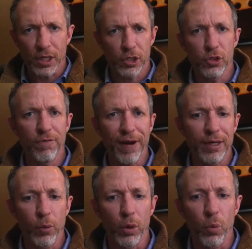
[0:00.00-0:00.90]
Can you
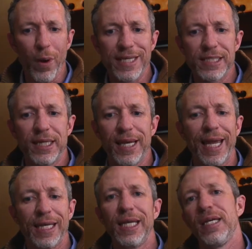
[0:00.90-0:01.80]
find more wasted
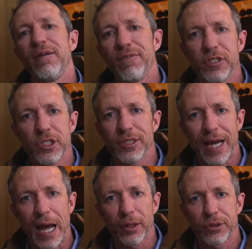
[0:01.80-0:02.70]
and inefficient
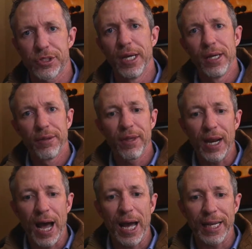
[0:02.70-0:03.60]
dollars
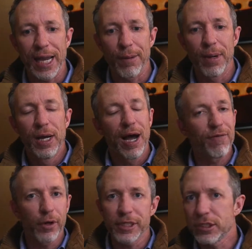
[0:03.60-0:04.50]
than I am? I've
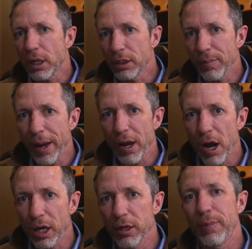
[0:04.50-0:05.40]
already started my
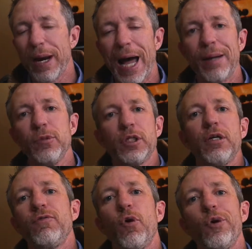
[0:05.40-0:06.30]
audit, but I'm
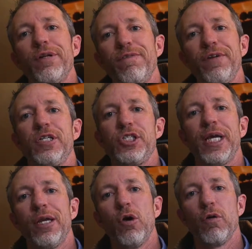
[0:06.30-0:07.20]
looking forward to
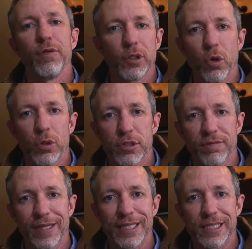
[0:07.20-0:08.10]
finishing it over the course
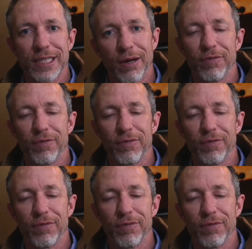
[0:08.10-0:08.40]
of this